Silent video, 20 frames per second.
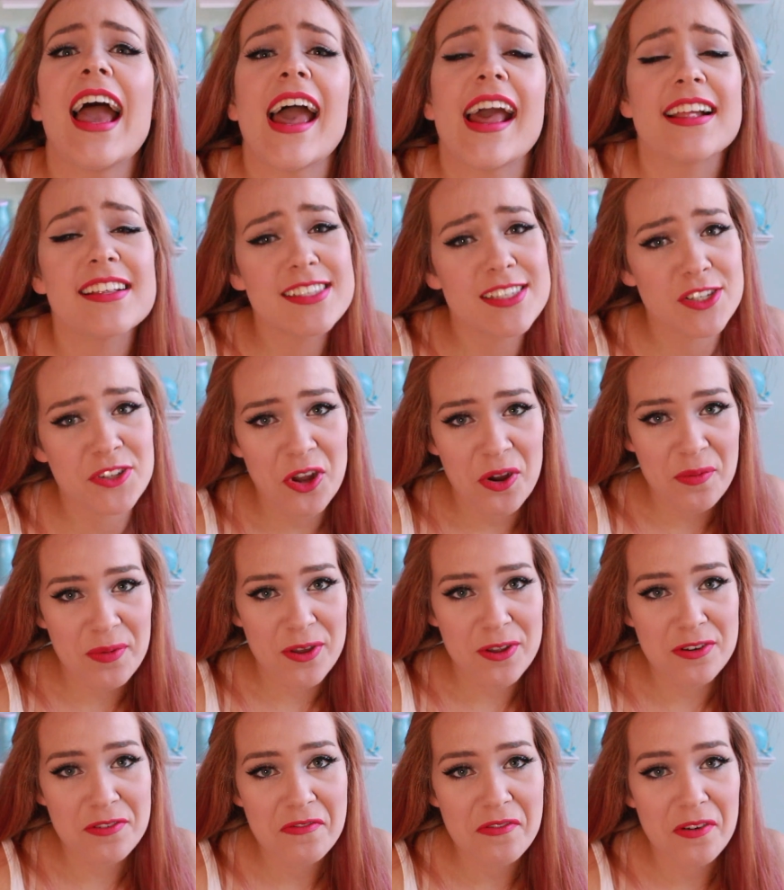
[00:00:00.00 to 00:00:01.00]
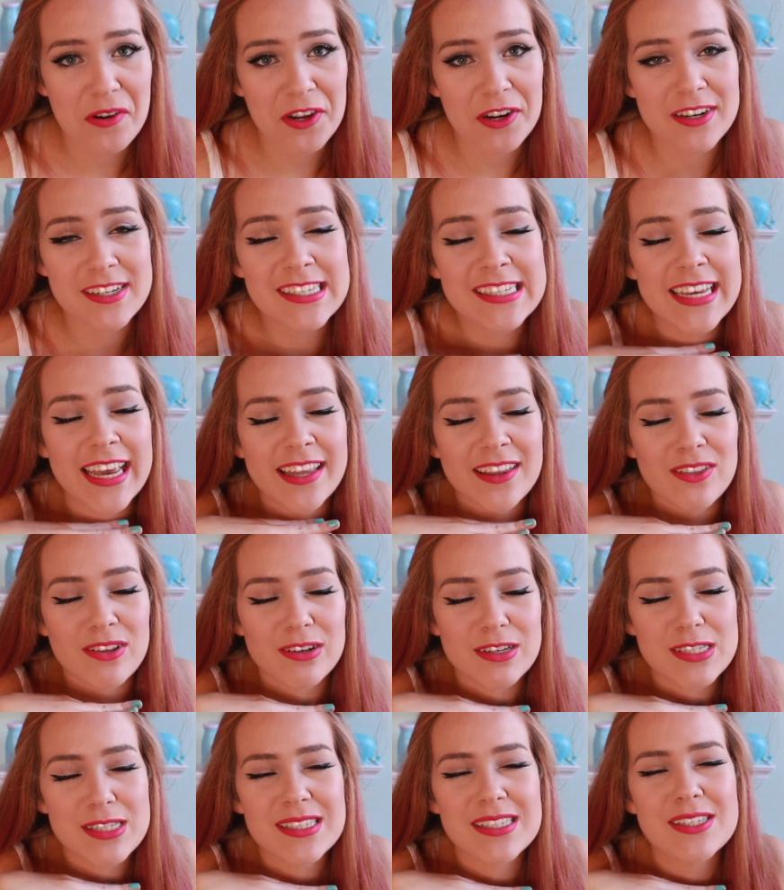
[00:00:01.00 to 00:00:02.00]
It's so beautiful. Your skin
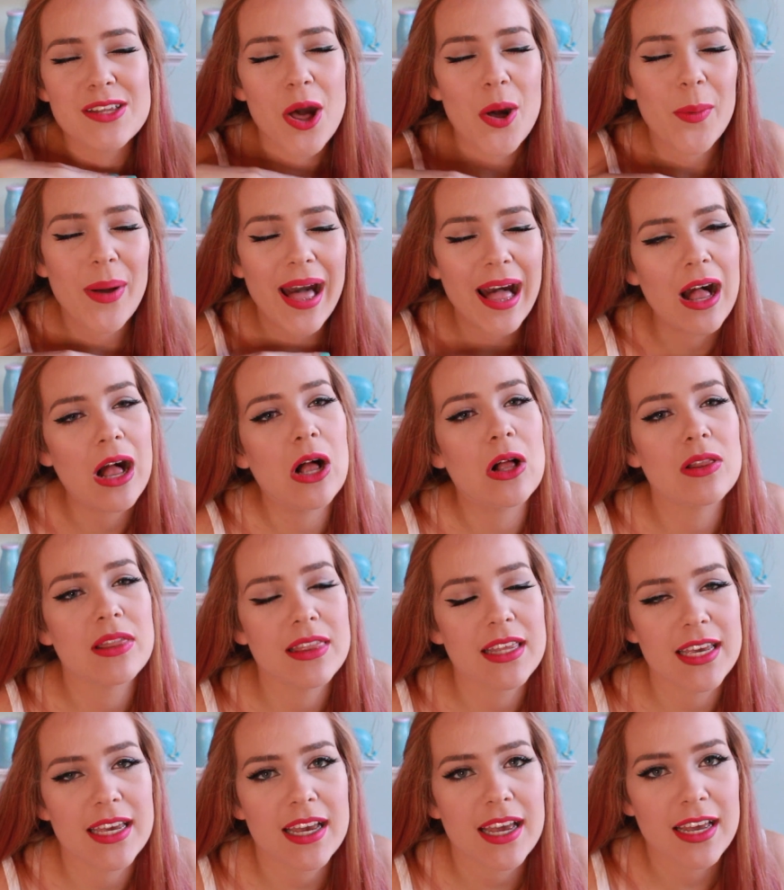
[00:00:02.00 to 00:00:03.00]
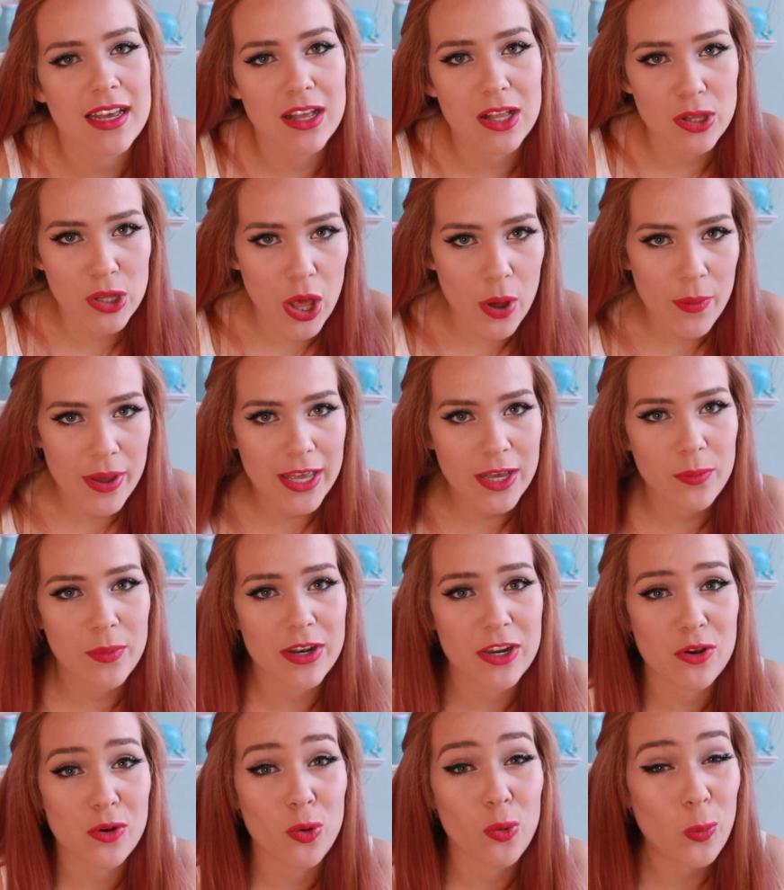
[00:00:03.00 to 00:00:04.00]
looks so healthy and glowing
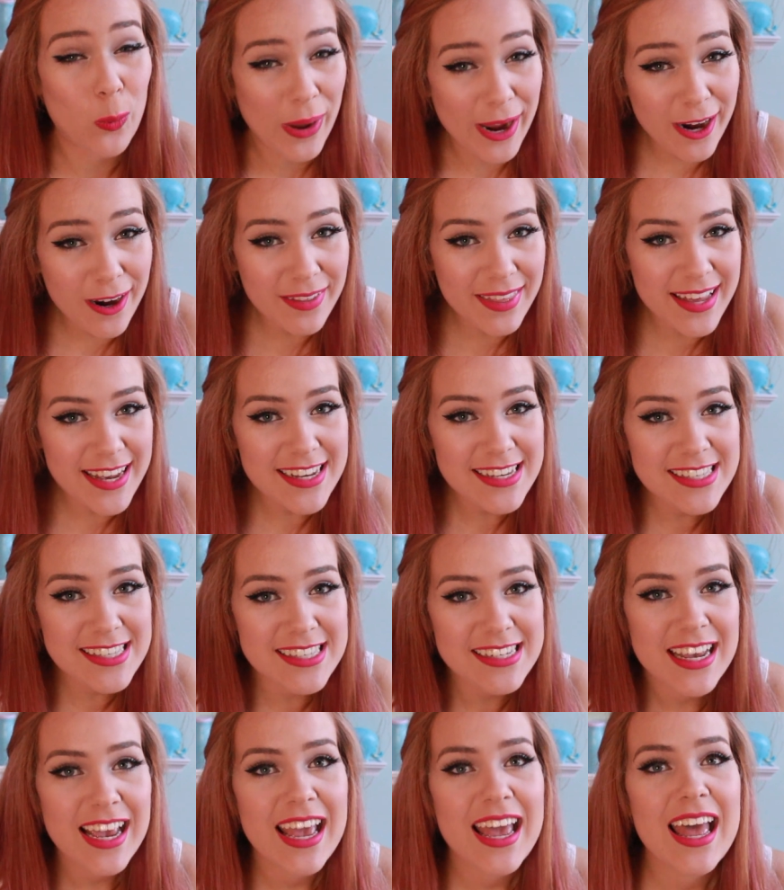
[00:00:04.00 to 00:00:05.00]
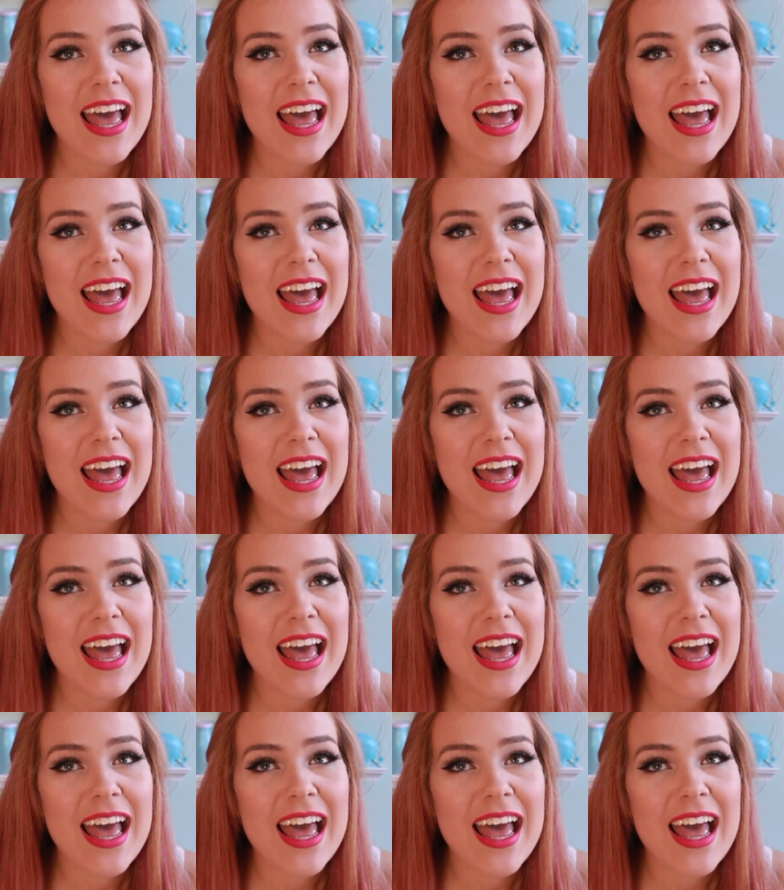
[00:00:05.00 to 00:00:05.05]
when you wear this.